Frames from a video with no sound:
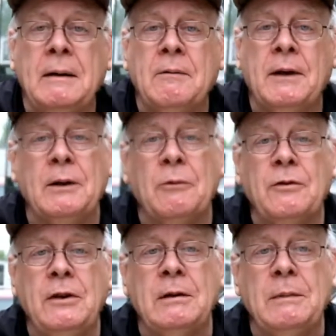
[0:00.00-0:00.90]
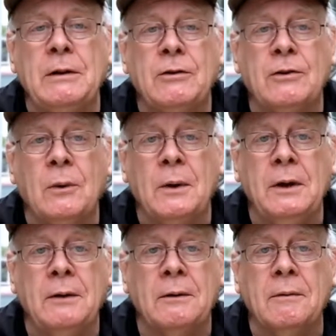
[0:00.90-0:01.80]
if I don't see them in a store
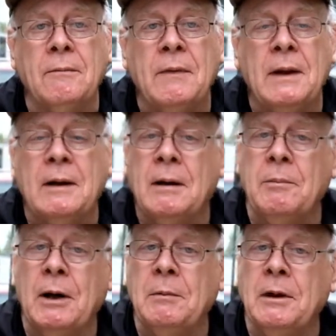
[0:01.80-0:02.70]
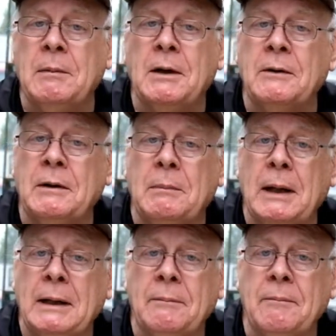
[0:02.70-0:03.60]
here, I probably am not going to
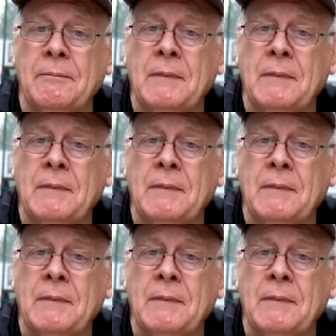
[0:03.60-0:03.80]
buy them.